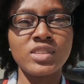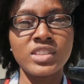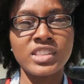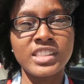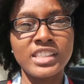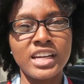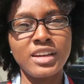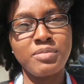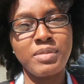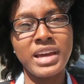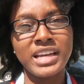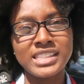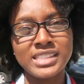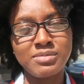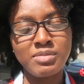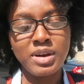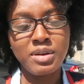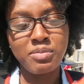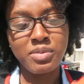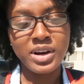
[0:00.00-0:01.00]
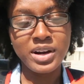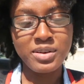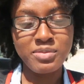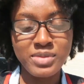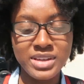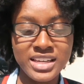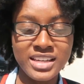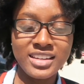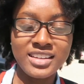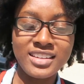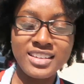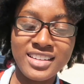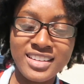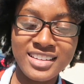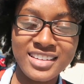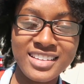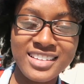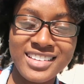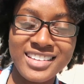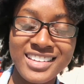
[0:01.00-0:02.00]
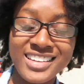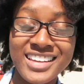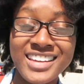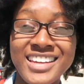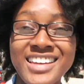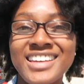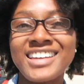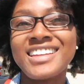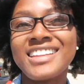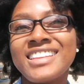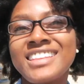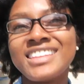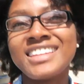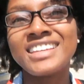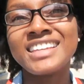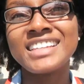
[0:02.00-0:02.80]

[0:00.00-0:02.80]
just got back to my apartment. The